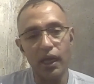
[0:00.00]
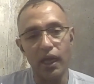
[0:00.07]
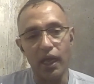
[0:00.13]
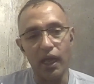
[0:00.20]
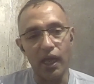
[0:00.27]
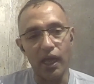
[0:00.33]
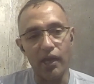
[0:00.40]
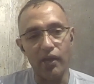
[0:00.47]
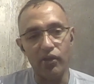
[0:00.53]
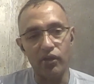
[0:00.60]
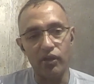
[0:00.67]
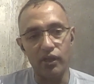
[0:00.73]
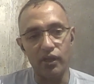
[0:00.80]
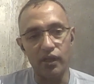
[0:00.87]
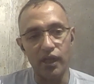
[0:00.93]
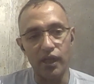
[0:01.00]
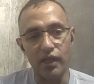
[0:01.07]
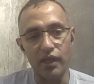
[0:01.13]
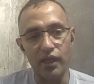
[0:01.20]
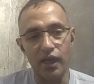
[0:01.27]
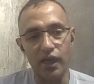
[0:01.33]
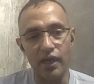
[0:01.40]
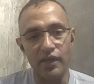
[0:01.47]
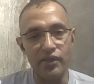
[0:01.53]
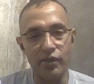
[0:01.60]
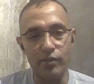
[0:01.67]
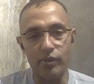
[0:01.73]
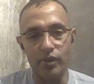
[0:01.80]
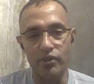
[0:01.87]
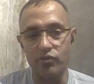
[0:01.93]
and the IT
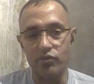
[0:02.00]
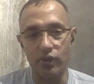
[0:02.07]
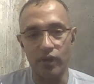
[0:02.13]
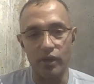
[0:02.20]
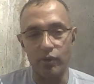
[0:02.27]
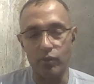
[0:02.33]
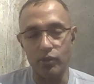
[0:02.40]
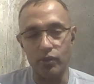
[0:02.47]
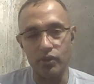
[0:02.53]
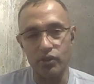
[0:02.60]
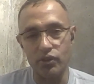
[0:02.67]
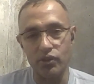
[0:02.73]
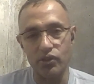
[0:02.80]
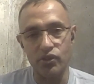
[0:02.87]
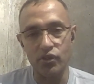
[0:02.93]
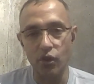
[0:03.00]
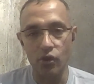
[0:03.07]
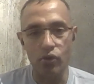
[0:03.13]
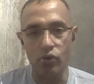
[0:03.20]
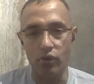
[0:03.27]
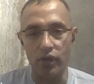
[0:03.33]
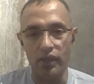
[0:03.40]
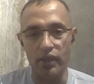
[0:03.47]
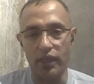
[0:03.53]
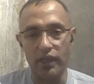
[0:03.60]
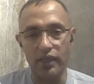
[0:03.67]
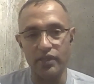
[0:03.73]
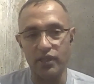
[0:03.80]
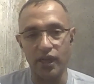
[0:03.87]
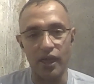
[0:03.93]
administrator was just so green that
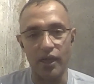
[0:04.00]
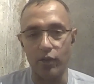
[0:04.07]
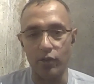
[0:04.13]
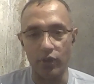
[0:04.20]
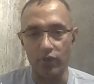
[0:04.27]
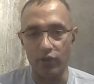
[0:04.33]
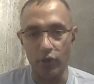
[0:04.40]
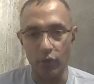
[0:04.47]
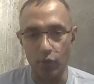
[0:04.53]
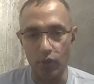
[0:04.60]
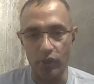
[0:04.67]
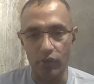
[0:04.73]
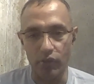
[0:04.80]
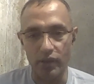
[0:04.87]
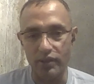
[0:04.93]
he said, "I don't even know what